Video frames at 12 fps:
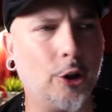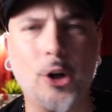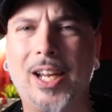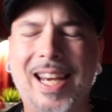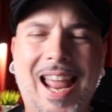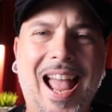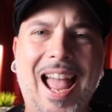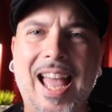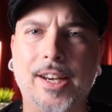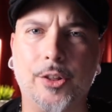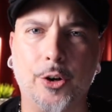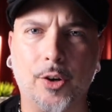looking to
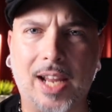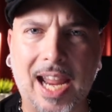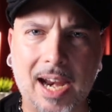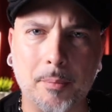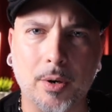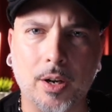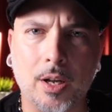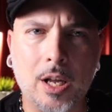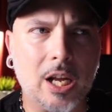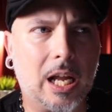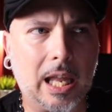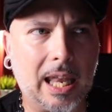add to their camera
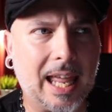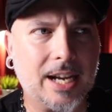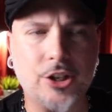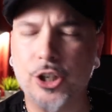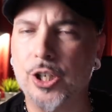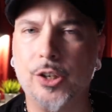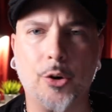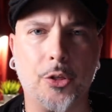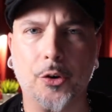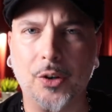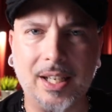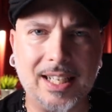collection or
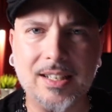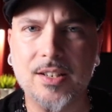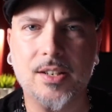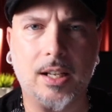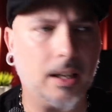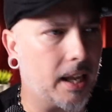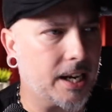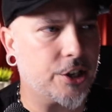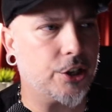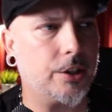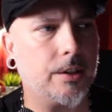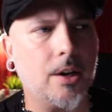their lens
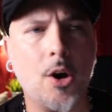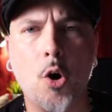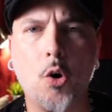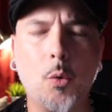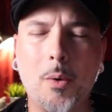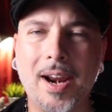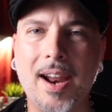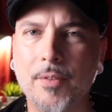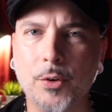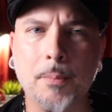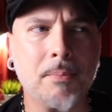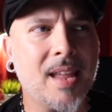collection or
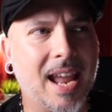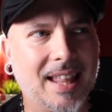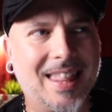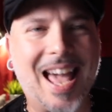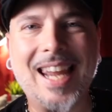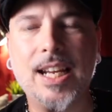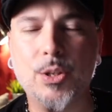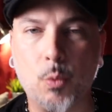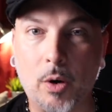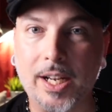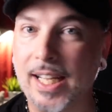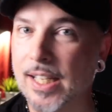whatever. And that is
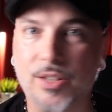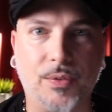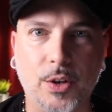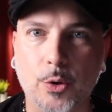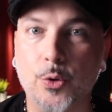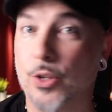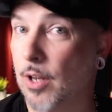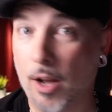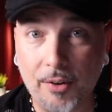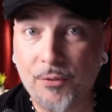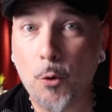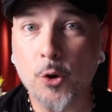what gets views.
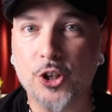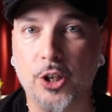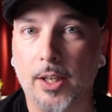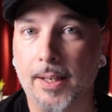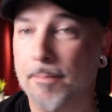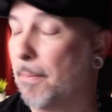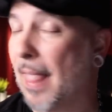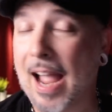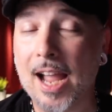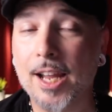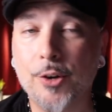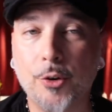Unfortunately,
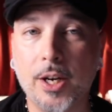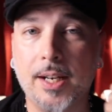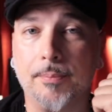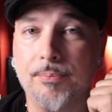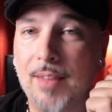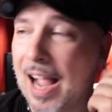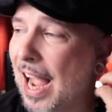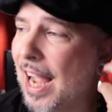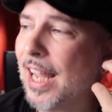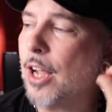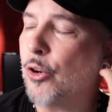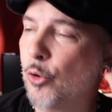I agree.
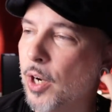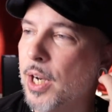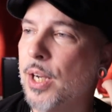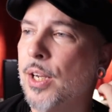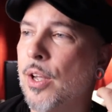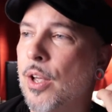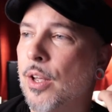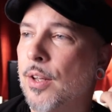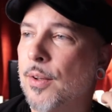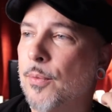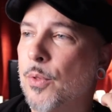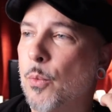I agree
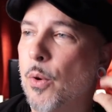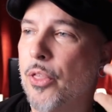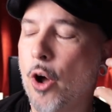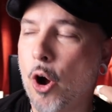with